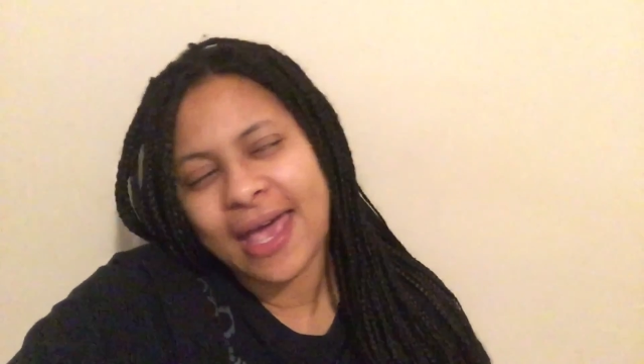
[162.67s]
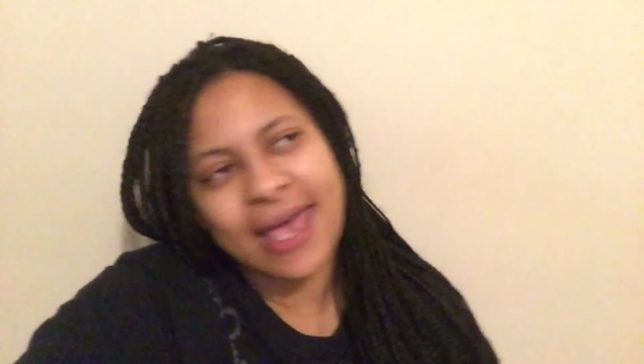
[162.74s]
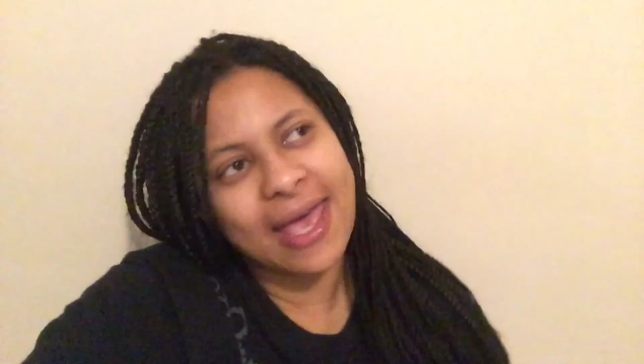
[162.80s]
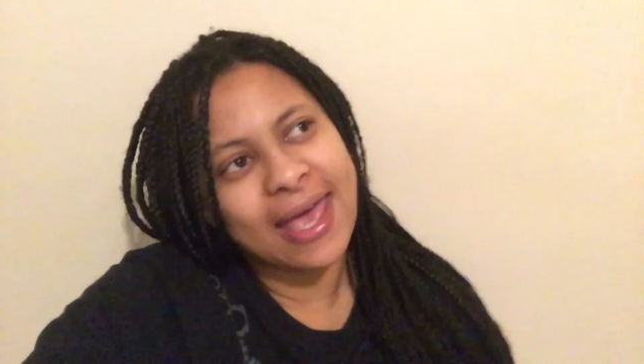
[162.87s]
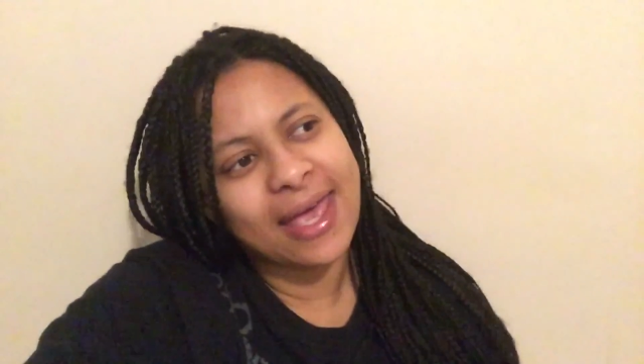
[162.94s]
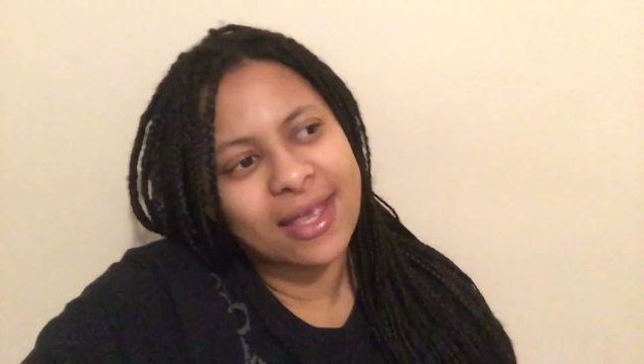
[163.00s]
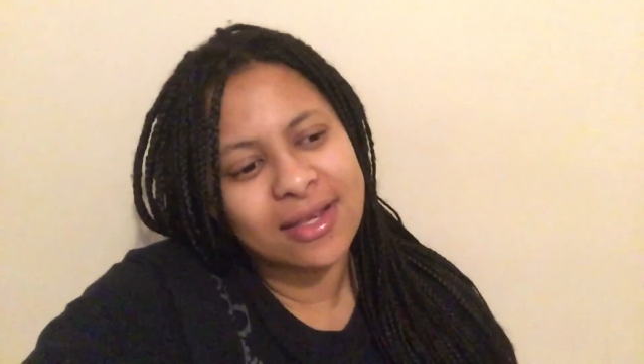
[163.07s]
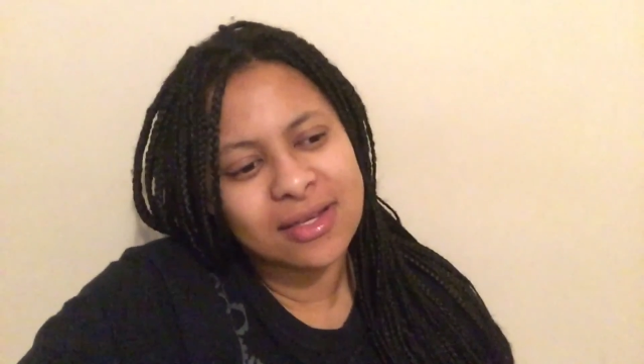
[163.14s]

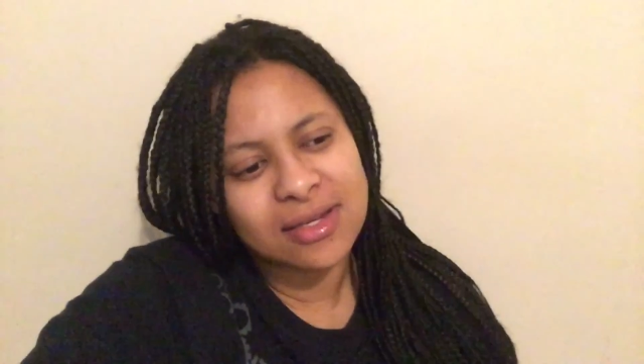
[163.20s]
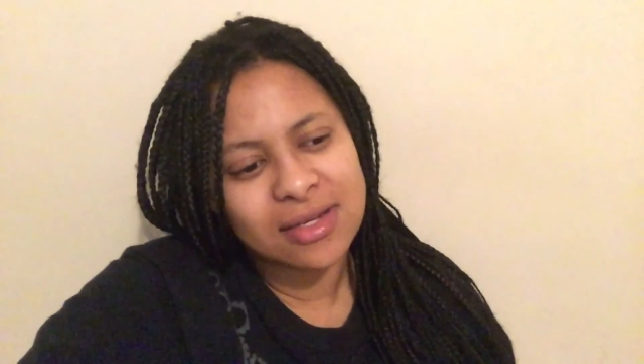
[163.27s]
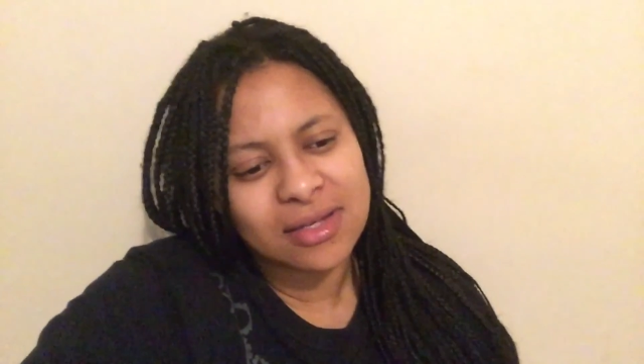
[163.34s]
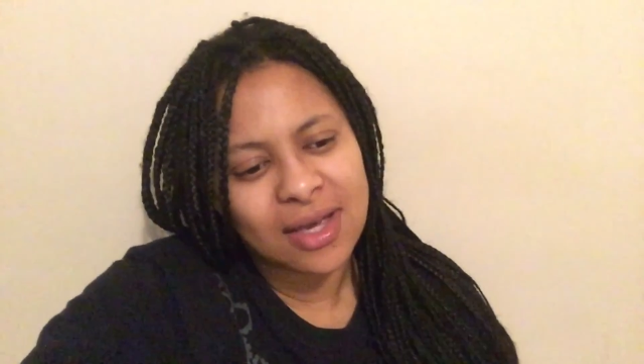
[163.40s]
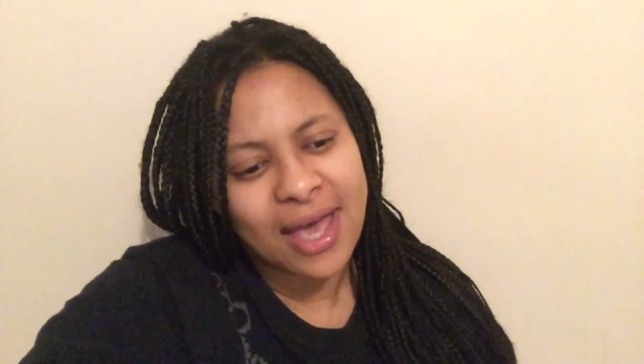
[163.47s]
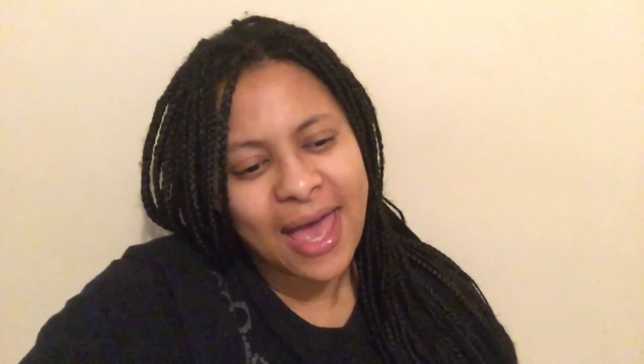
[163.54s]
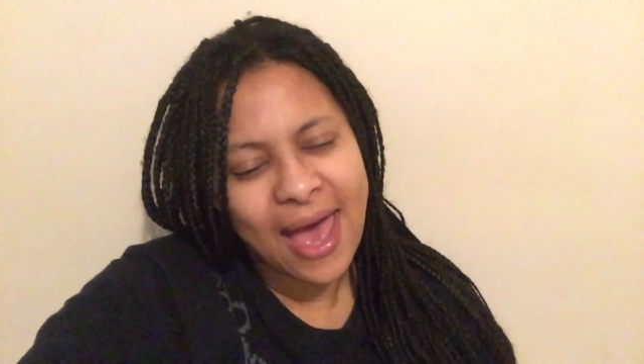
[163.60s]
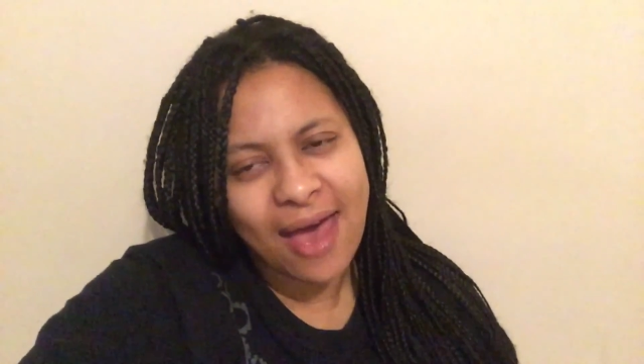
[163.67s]
and
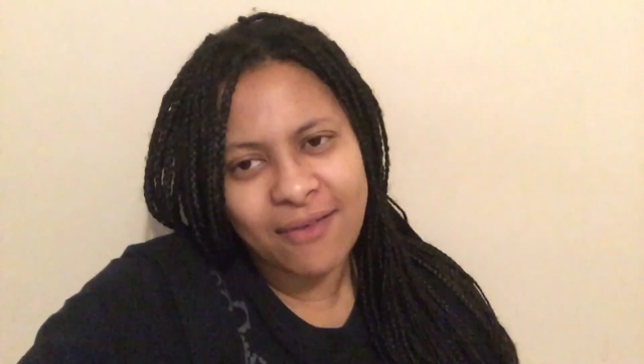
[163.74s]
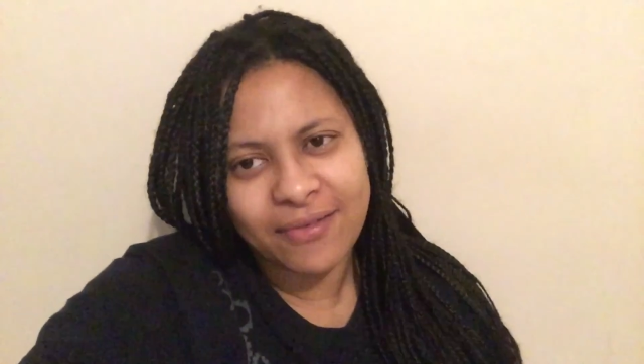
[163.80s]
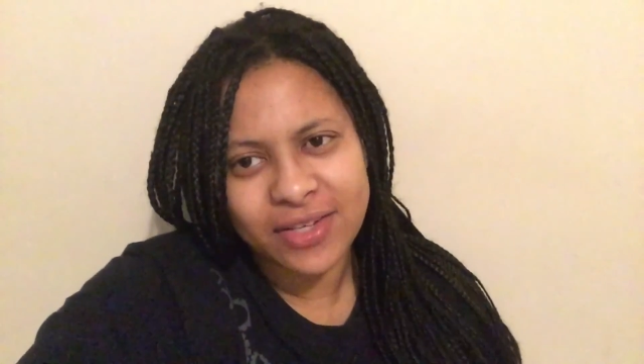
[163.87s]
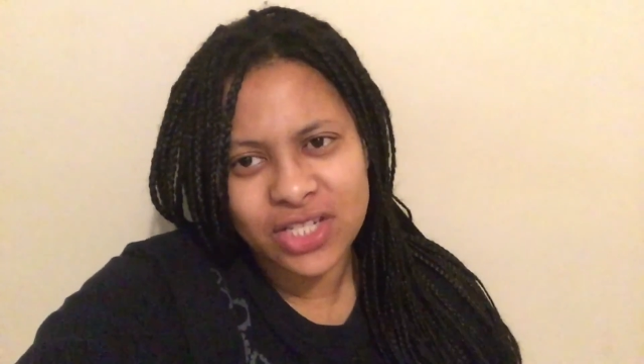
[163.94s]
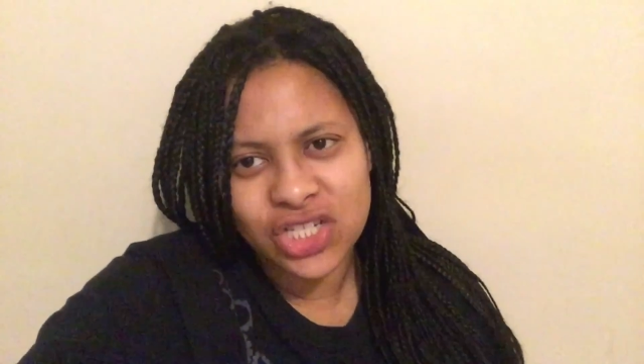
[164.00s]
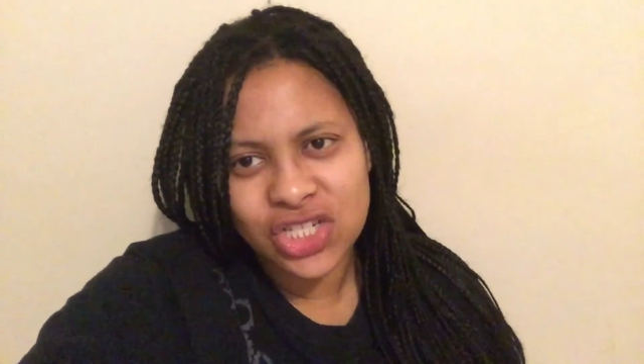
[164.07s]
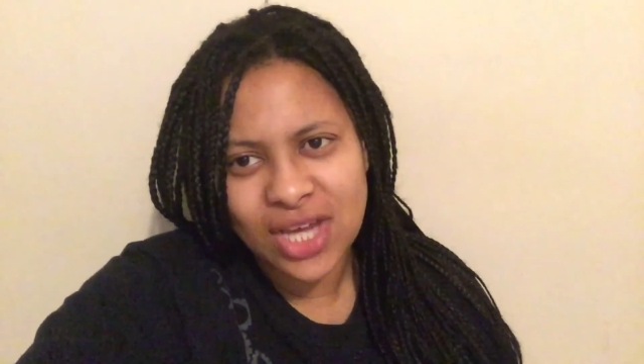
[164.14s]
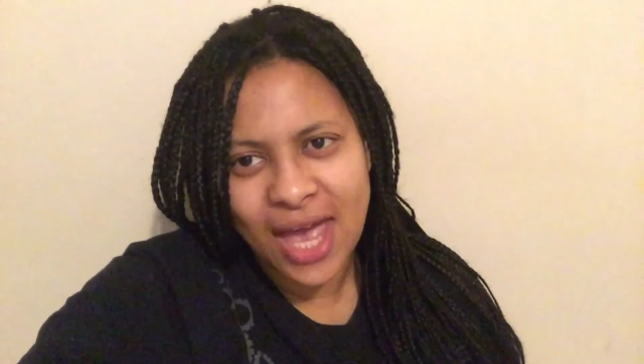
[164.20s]
have a
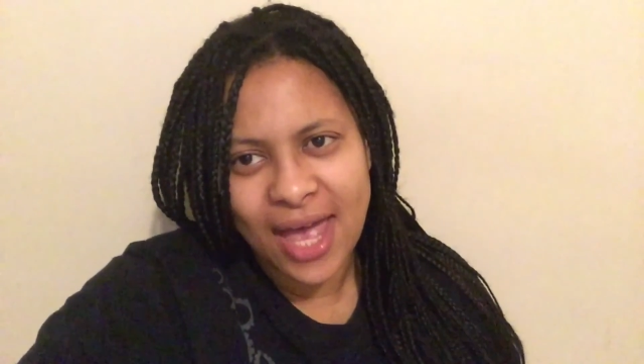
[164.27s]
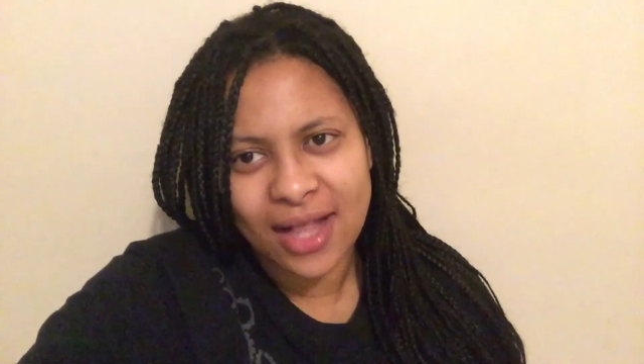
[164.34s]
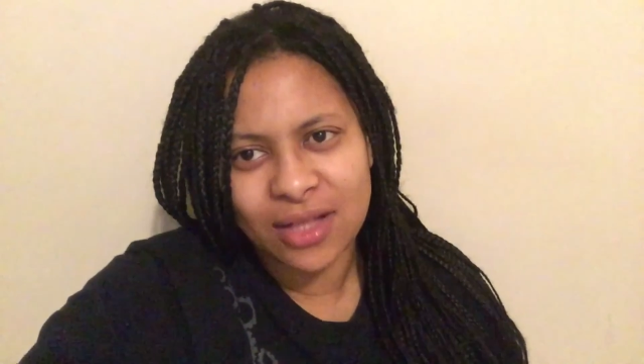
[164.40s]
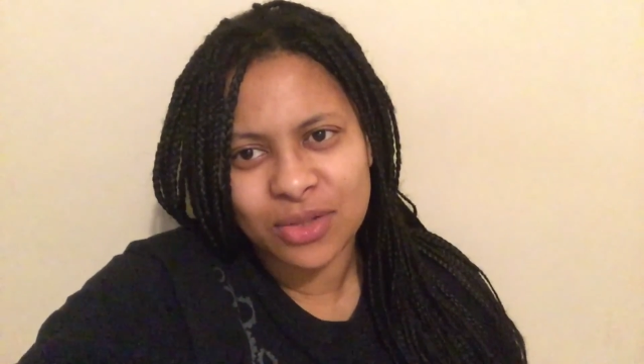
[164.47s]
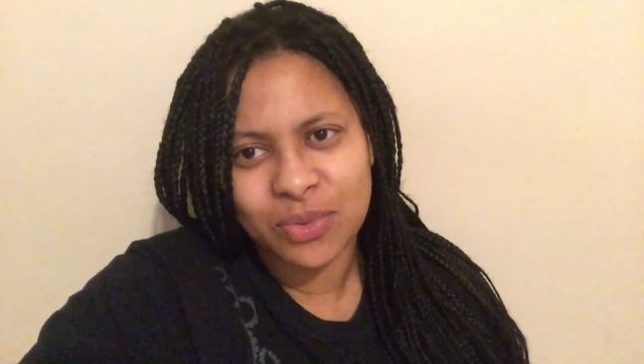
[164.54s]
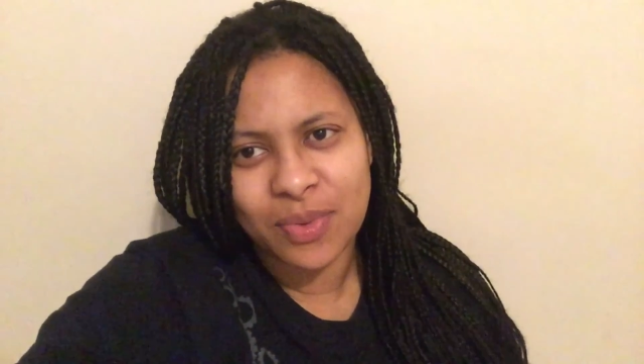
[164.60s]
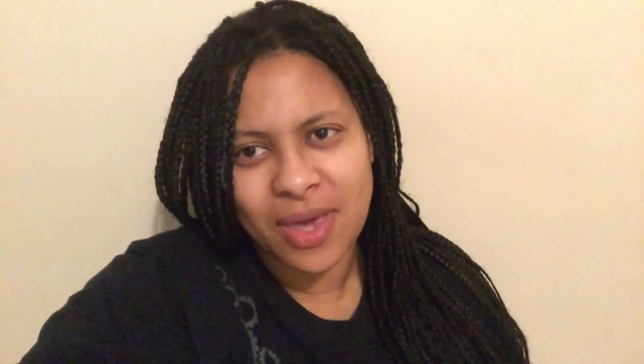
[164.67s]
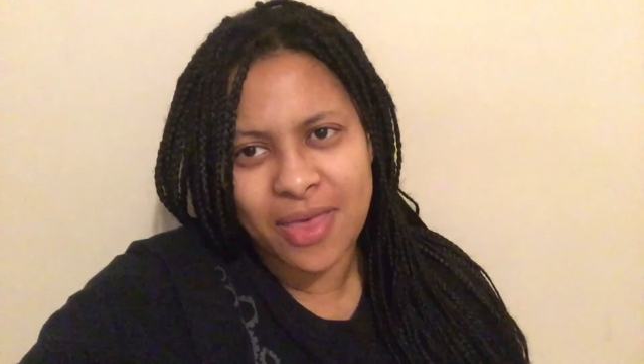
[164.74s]

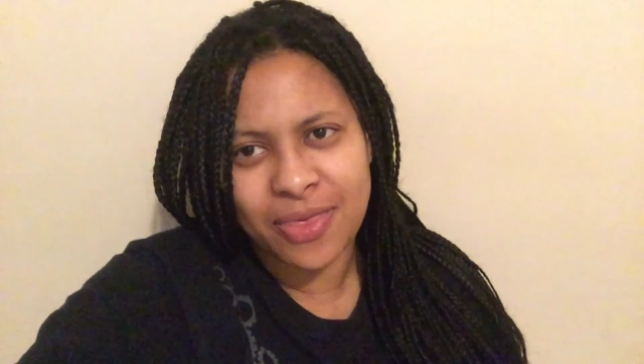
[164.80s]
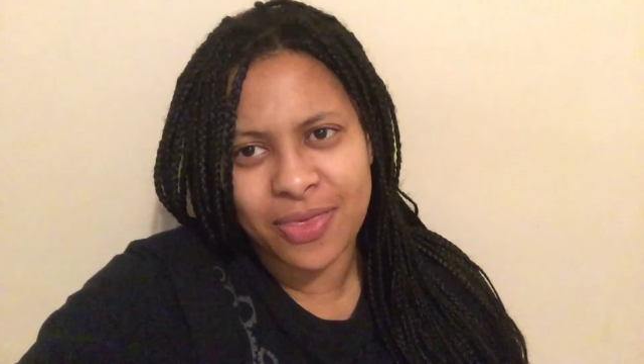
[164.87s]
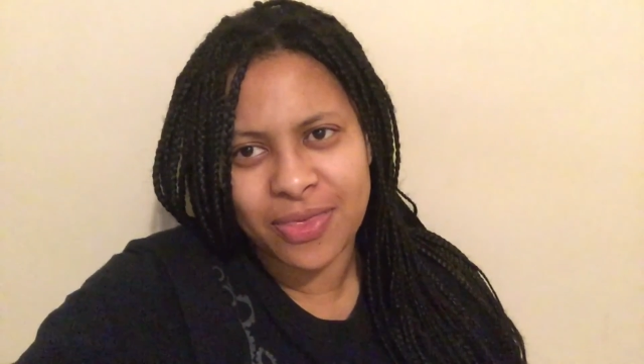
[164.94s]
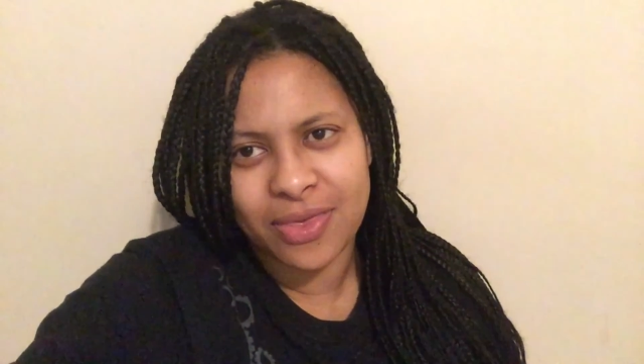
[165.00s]
child with